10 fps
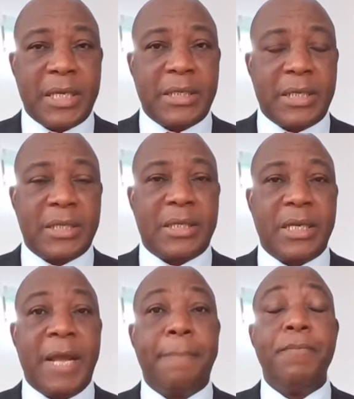
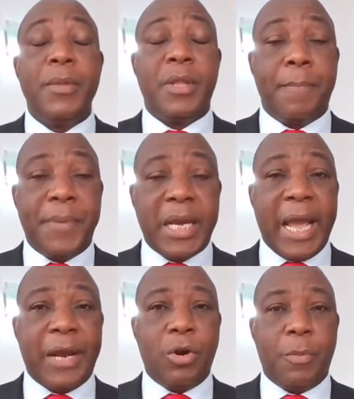yesterday. The
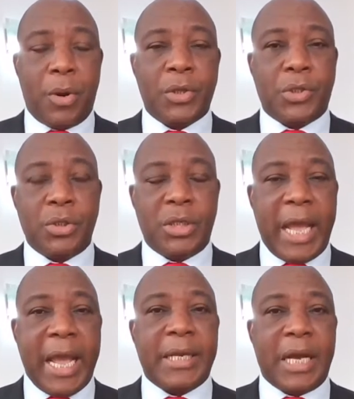BK Group also
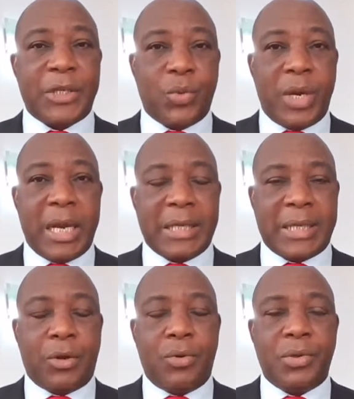gained, as well as
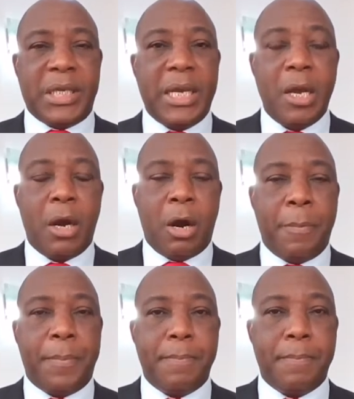Kakuzi,
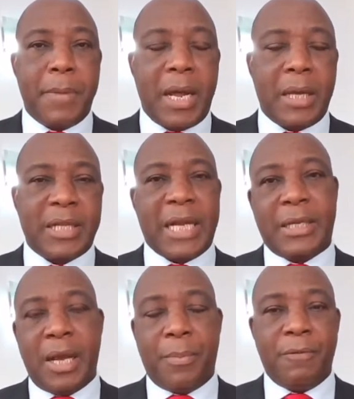up
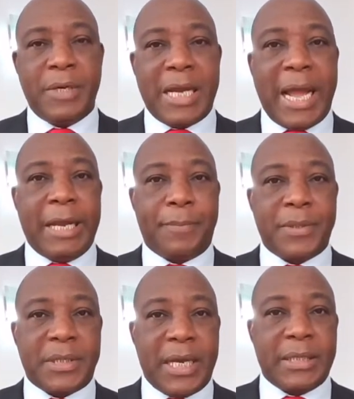slightly above
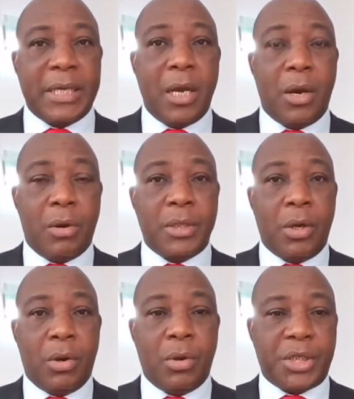9% on
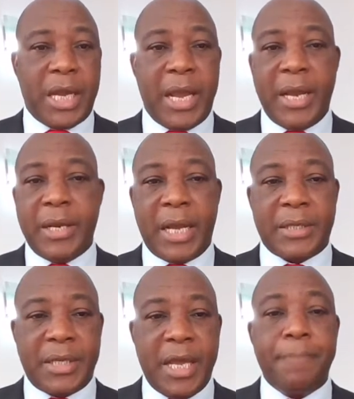the all-share
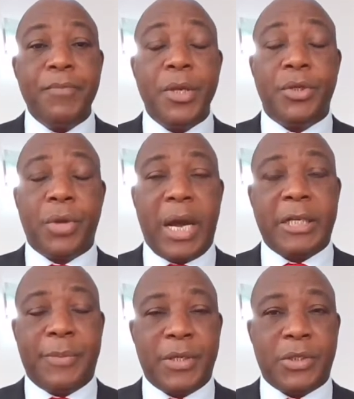index. The
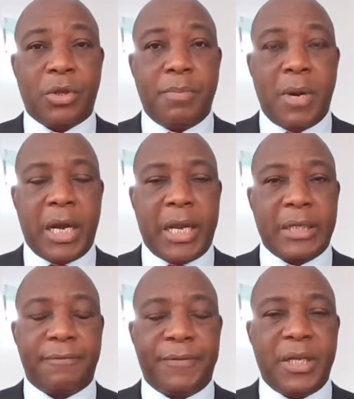Johannesburg stock
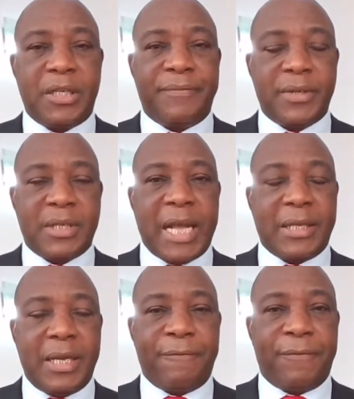market finished
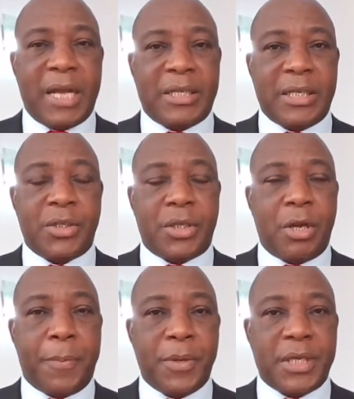slightly flattish,
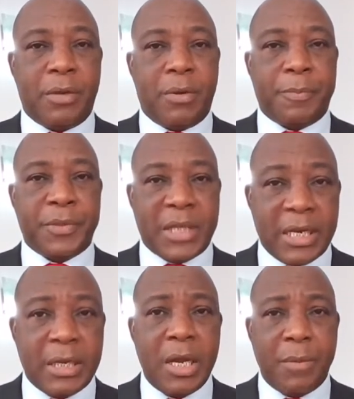
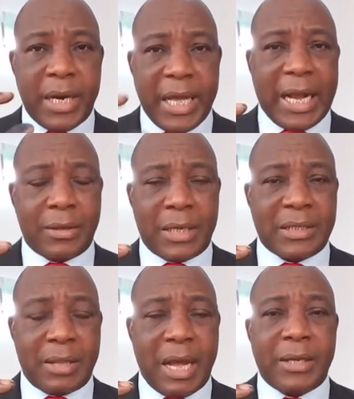0.01%, but they carved a
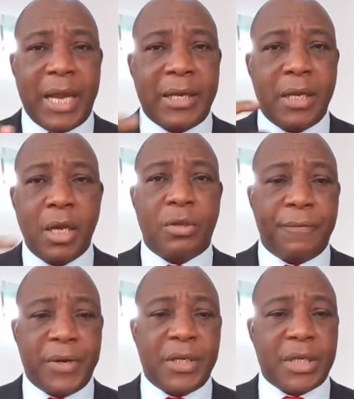slight gain to
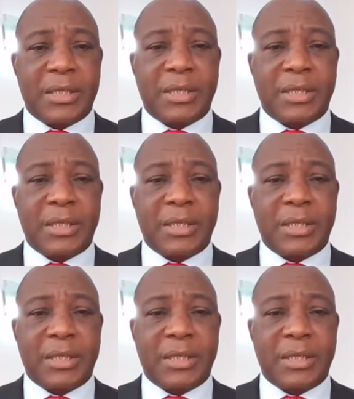finish at